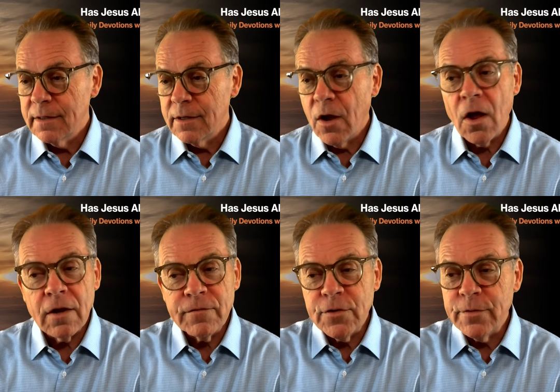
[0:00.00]
All
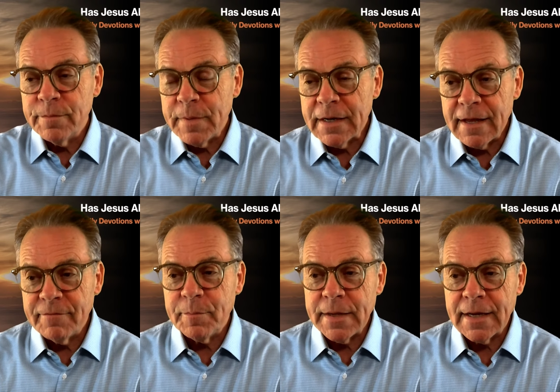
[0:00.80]
of you have been
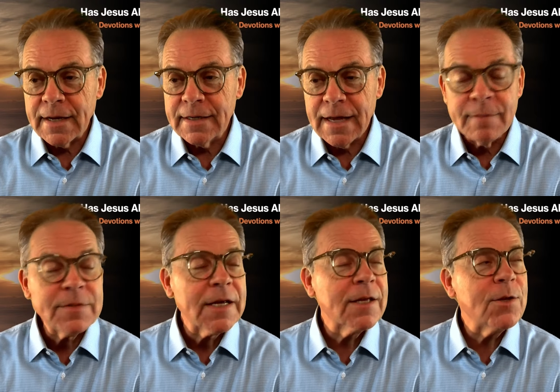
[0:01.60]
left behind. I'm
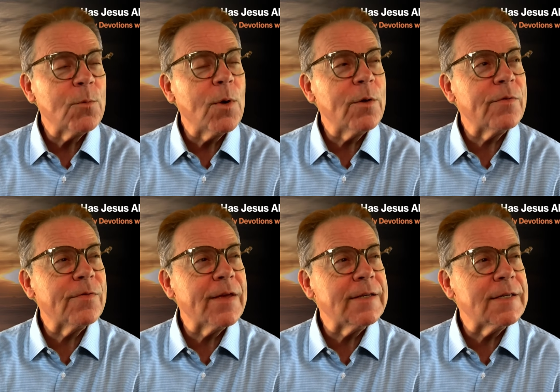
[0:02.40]
telling you what
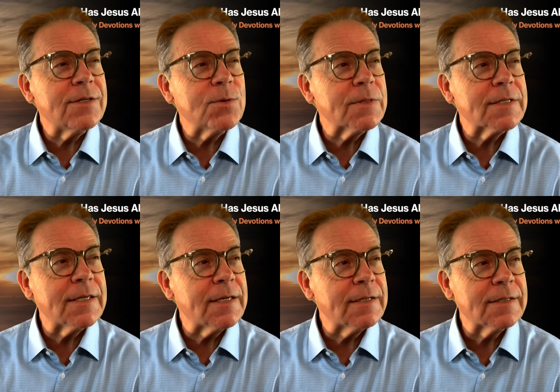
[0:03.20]
they did to us
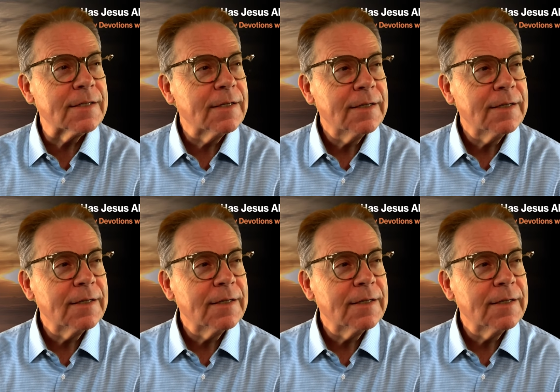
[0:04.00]
kids.